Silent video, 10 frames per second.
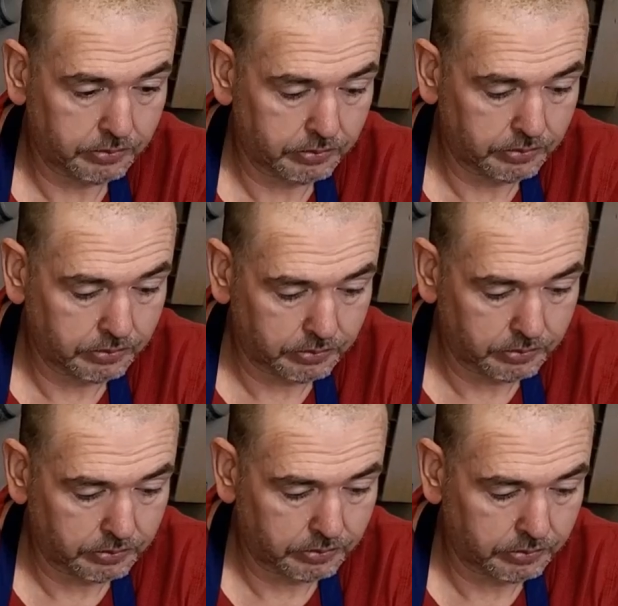
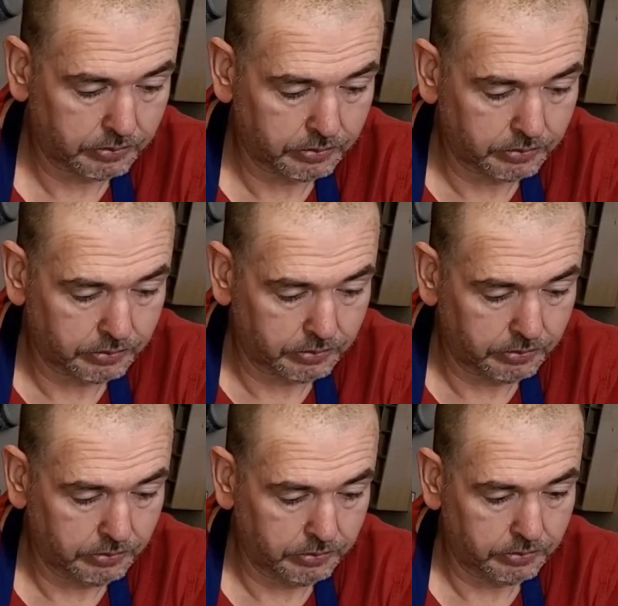
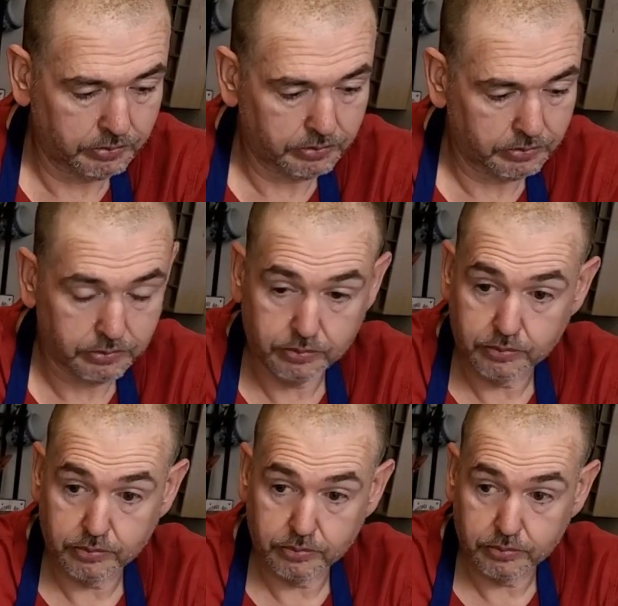
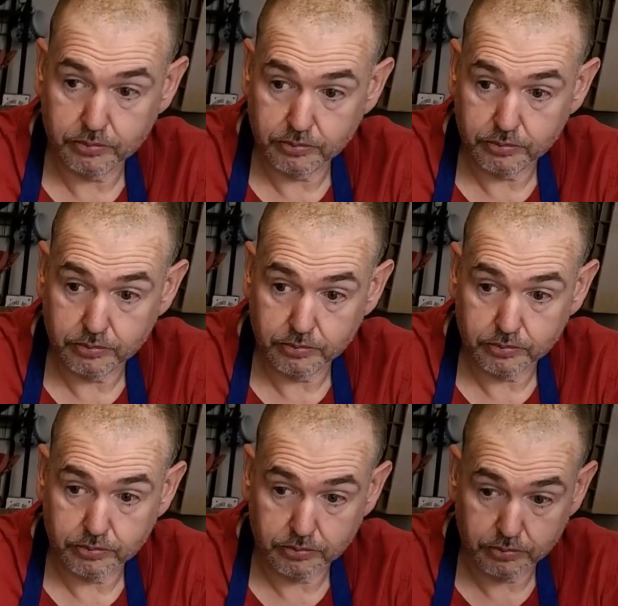
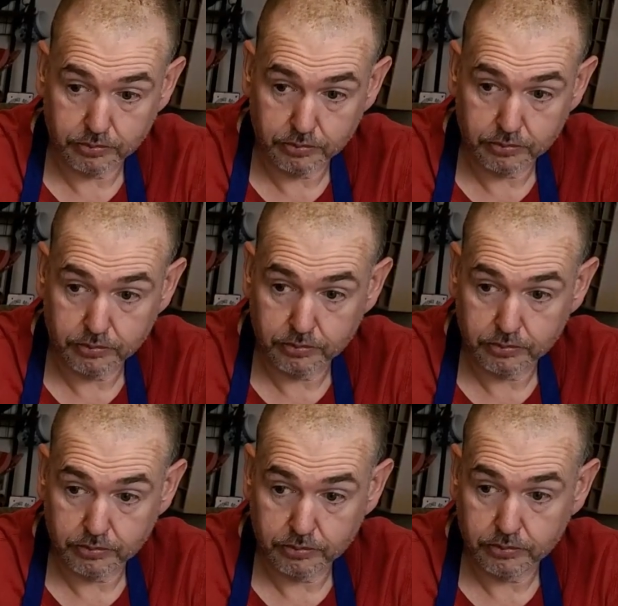[no speech]